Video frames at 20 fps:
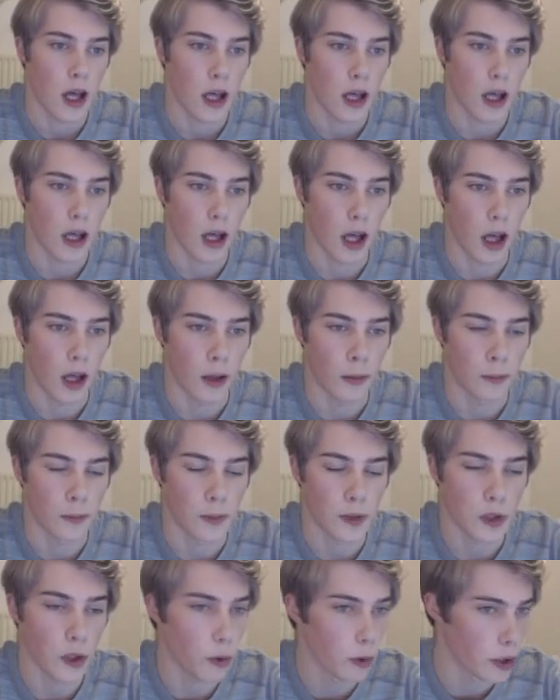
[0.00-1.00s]
Um,
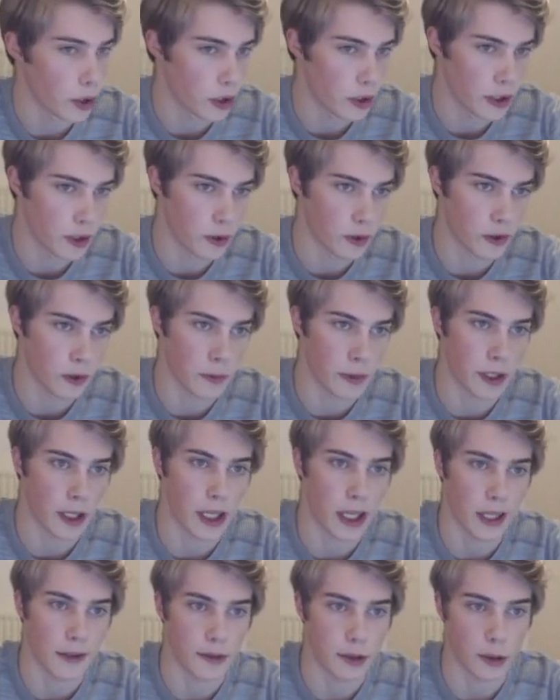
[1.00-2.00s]
so we need to do something
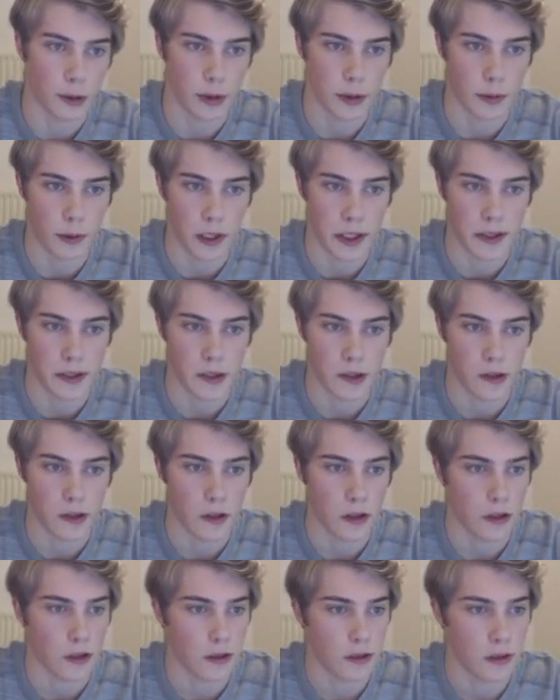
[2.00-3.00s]
clever with white here.
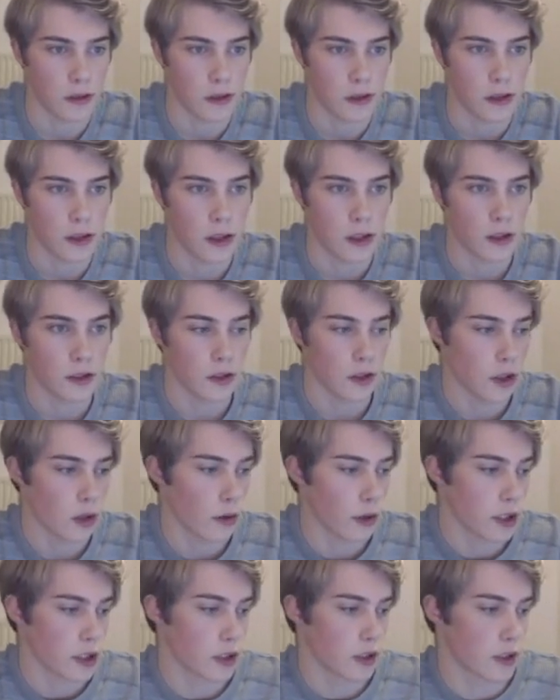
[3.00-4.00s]
So the
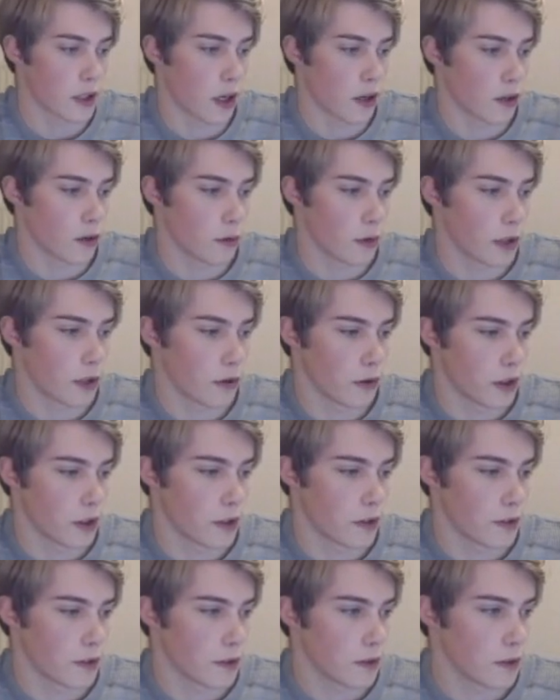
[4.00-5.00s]
question is, how do we do
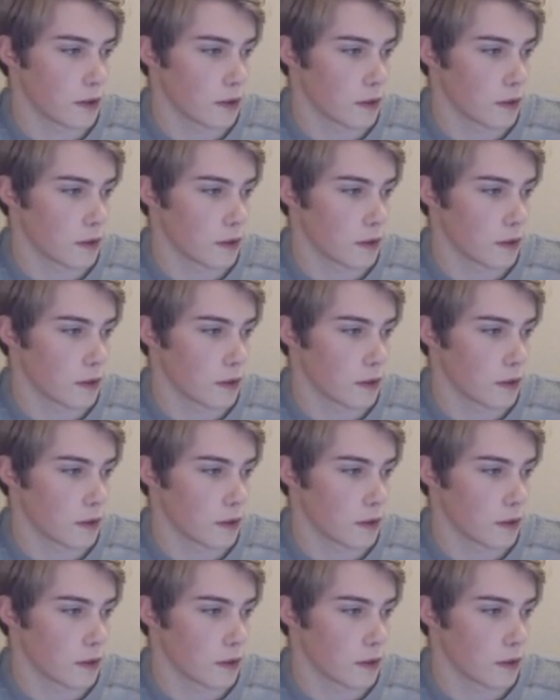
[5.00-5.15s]
this?